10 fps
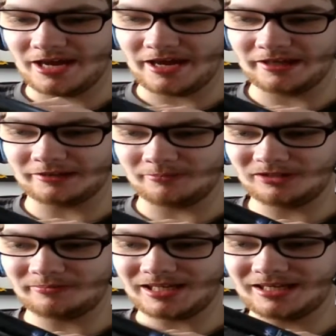Uh, the
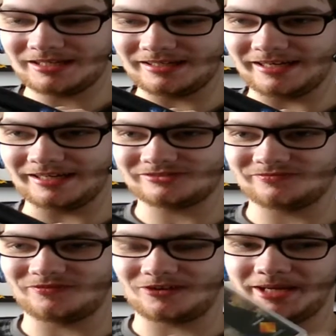multiplayer is,
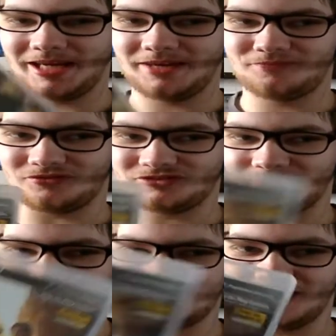for me, for
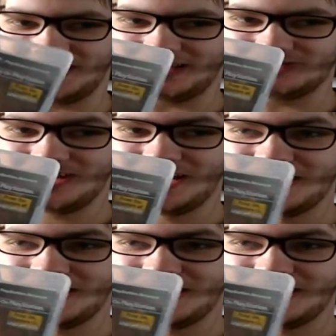some reason is